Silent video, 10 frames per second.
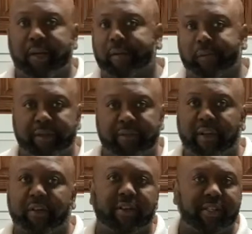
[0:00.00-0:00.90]
with the
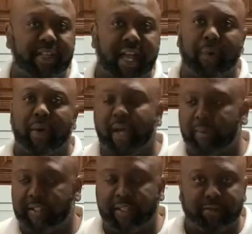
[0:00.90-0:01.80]
vinegar inside will help
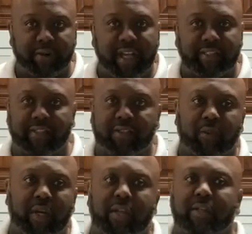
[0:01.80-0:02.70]
tenderize it as
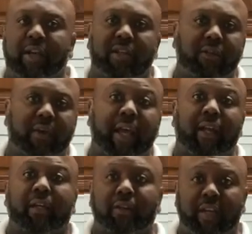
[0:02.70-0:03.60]
well. Then also add a
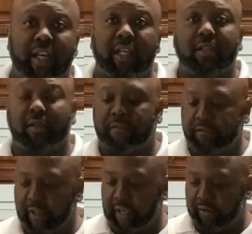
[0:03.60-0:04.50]
little heat and a little
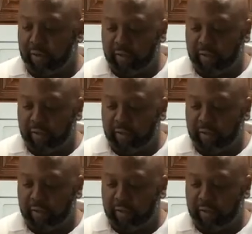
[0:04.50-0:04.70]
flavor.